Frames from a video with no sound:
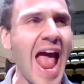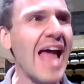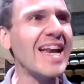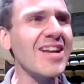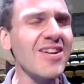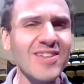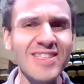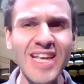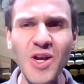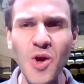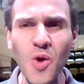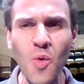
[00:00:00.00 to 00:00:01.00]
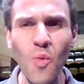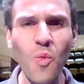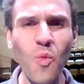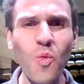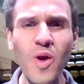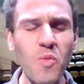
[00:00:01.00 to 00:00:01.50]
And here he's like
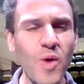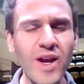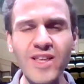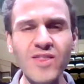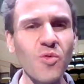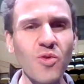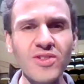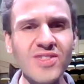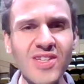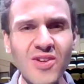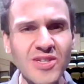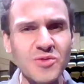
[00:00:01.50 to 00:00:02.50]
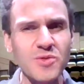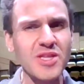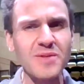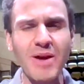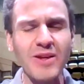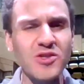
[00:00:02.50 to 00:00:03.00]
winning the World Series with
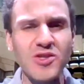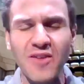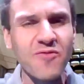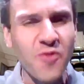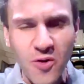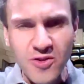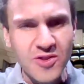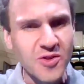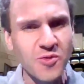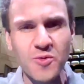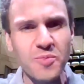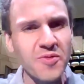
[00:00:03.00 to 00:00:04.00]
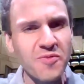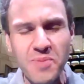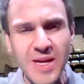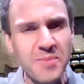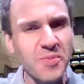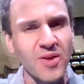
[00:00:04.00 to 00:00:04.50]
the most diverse group of
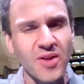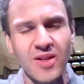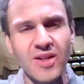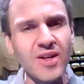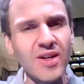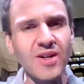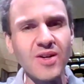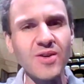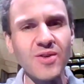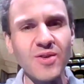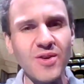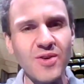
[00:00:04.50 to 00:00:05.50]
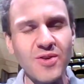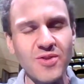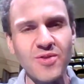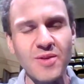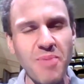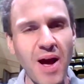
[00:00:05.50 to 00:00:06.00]
people who
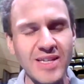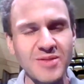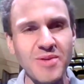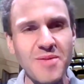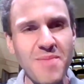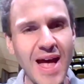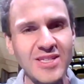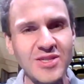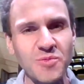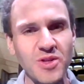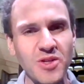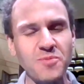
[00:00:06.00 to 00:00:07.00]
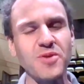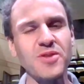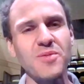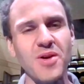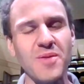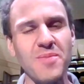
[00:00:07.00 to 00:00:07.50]
you could possibly imagine when you put
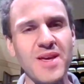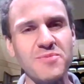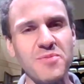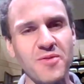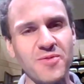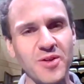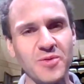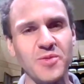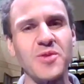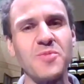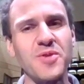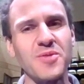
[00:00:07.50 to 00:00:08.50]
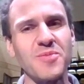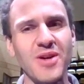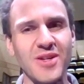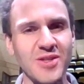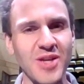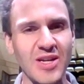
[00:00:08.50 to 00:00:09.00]
them on a baseball field, when you put them
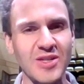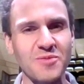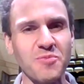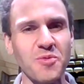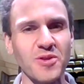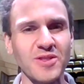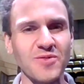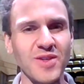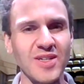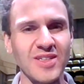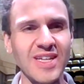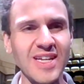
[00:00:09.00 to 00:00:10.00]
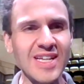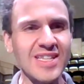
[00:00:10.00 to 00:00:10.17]
on a sports field.